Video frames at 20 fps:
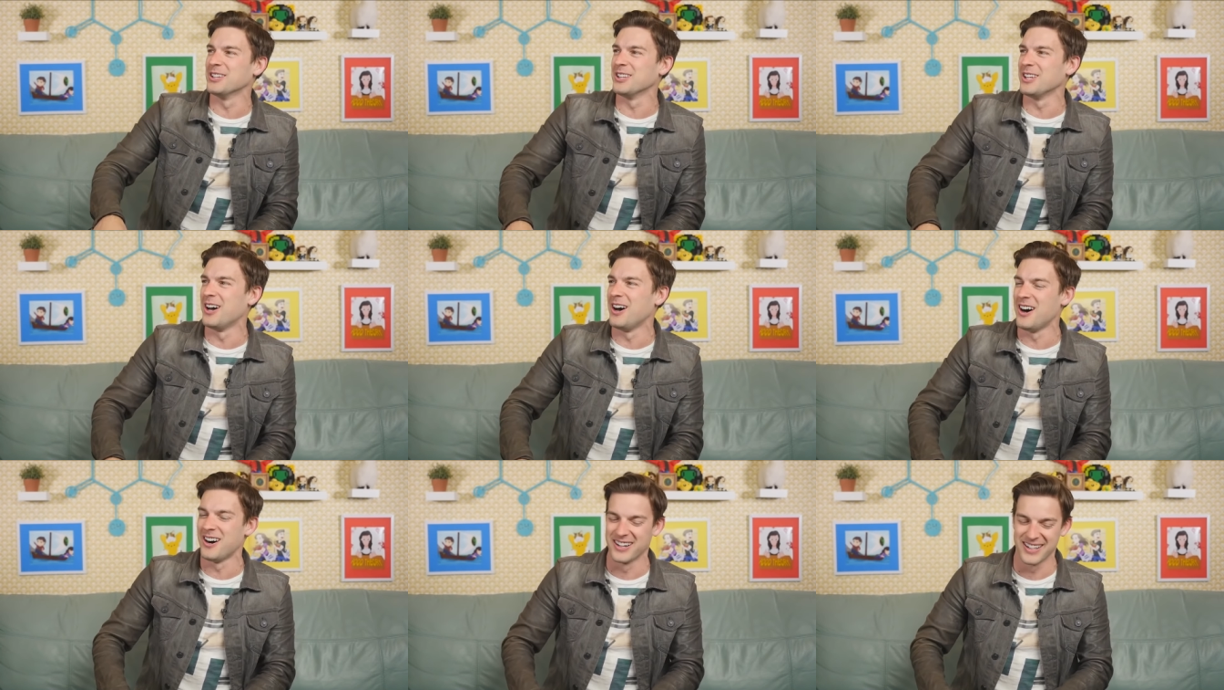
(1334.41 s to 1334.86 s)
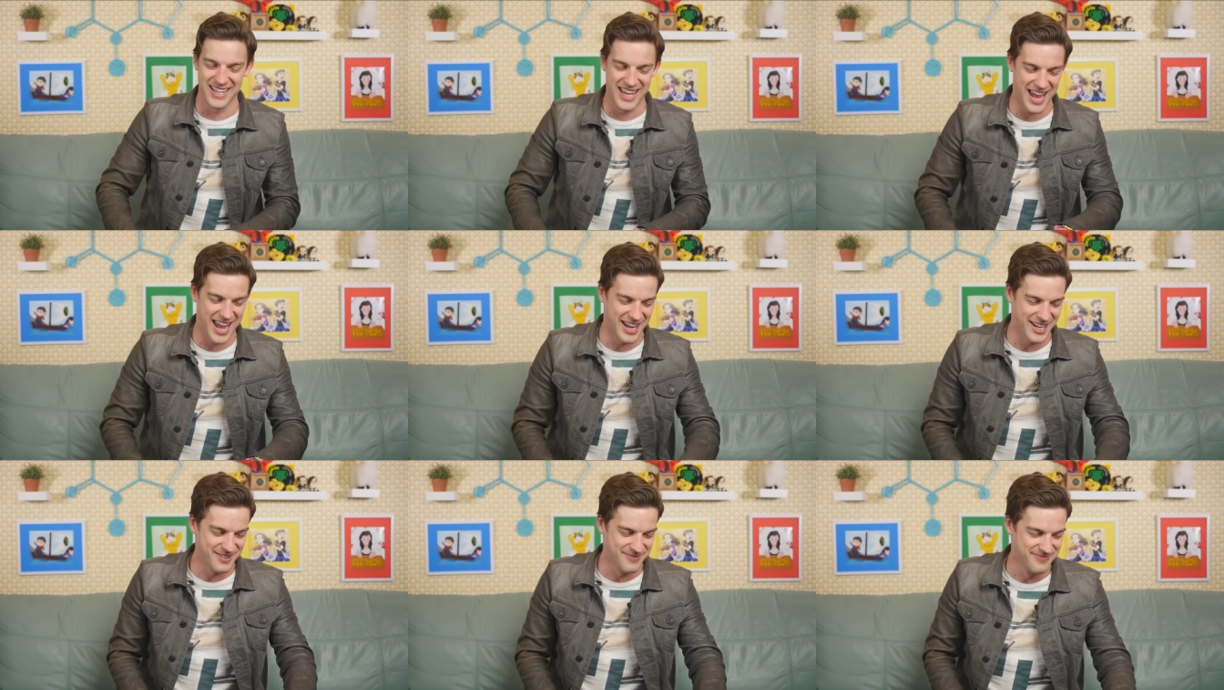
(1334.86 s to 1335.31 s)
long
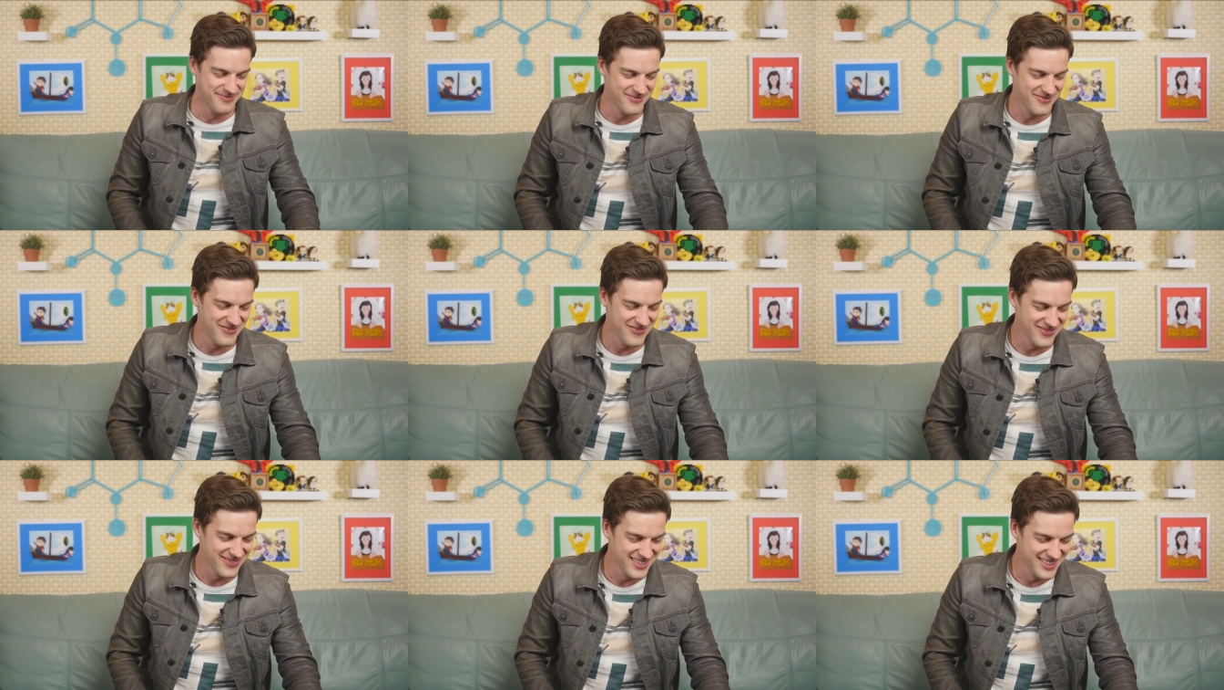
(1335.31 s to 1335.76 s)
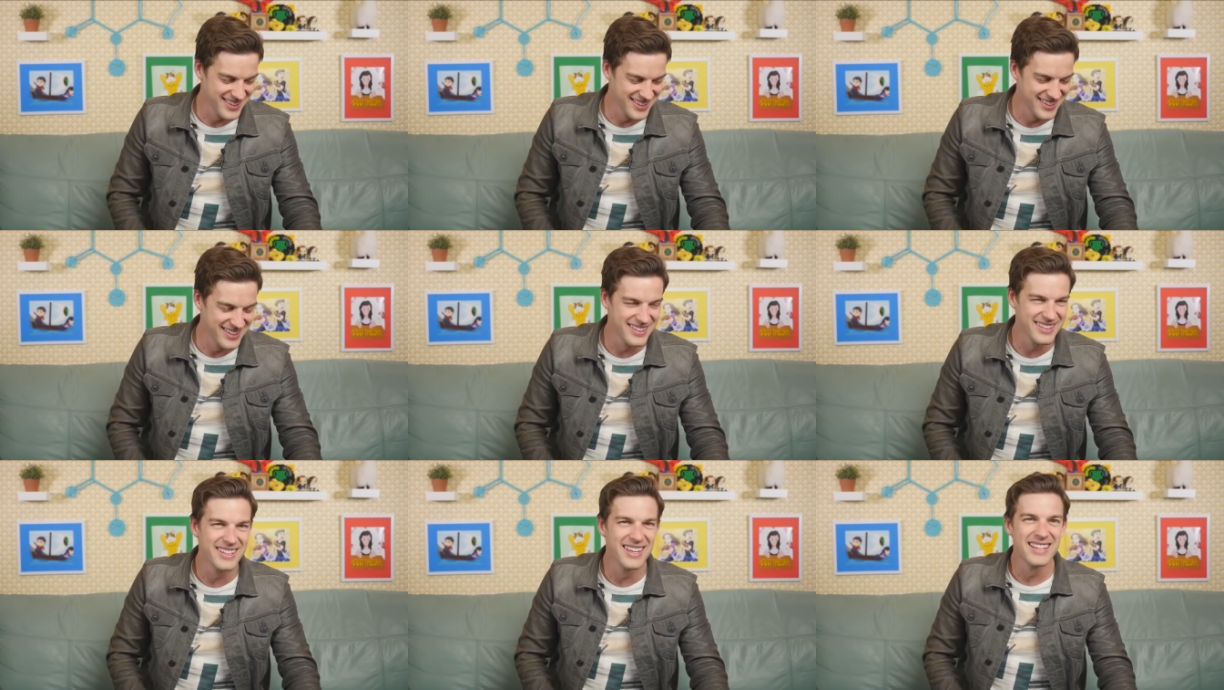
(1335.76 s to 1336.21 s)
game
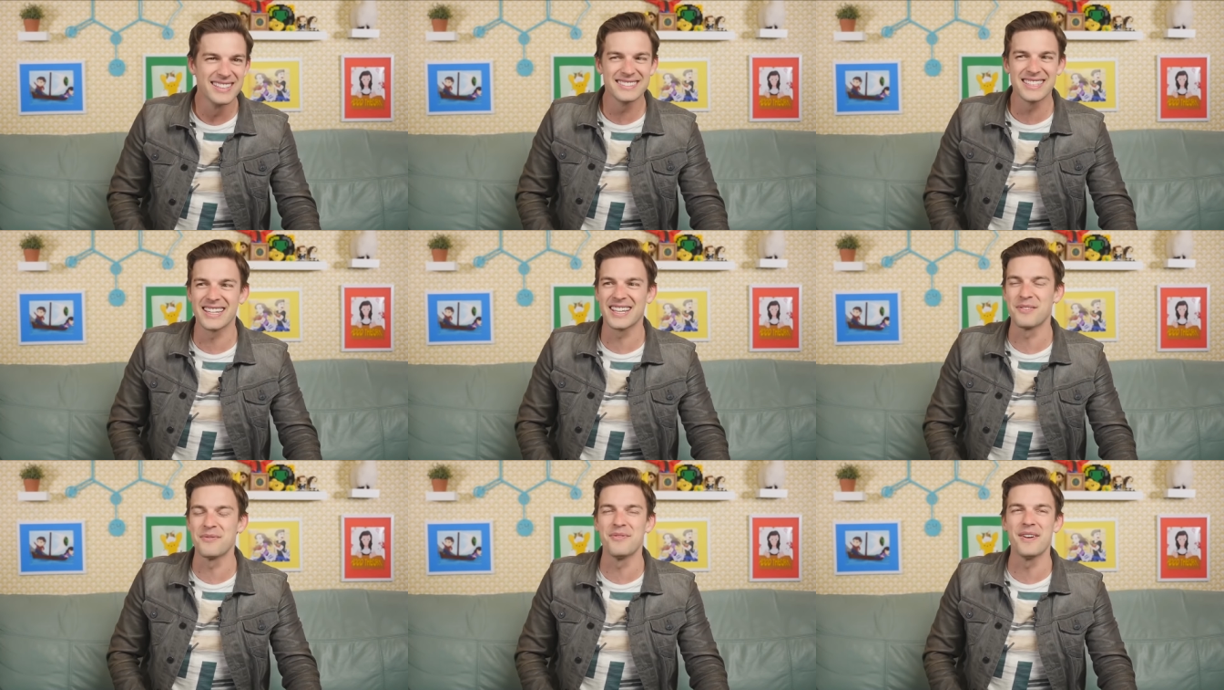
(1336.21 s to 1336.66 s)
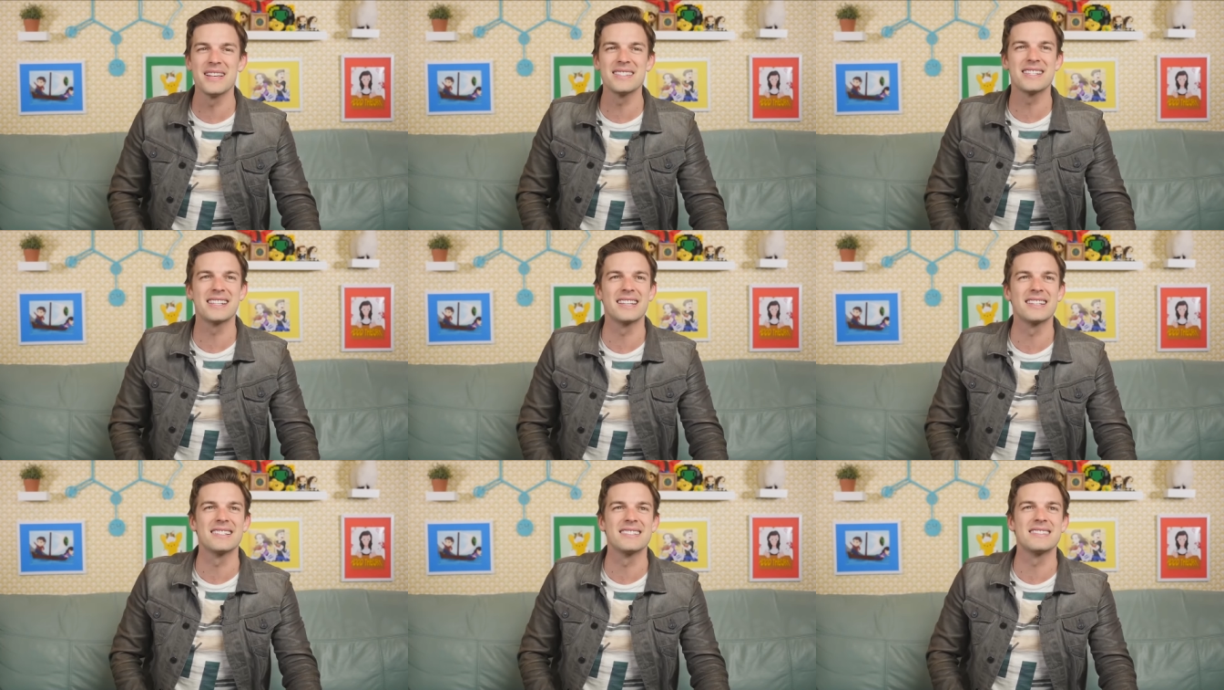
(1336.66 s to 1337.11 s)
it's like
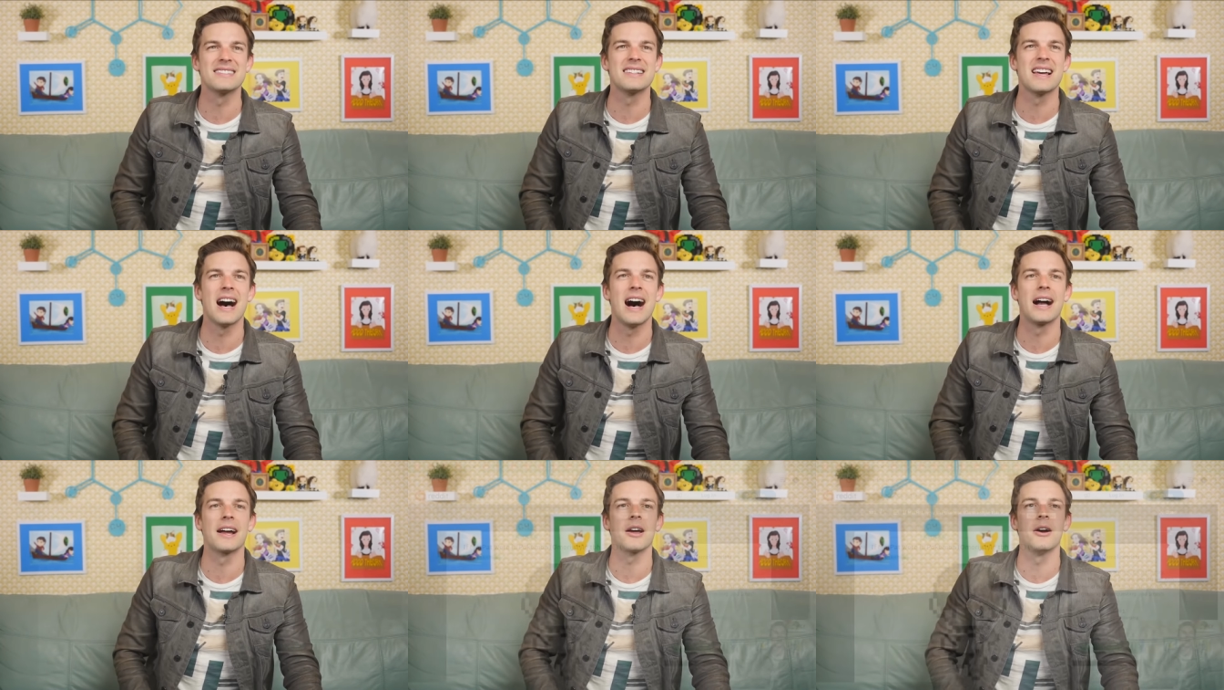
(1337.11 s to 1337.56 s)
investing in a stock.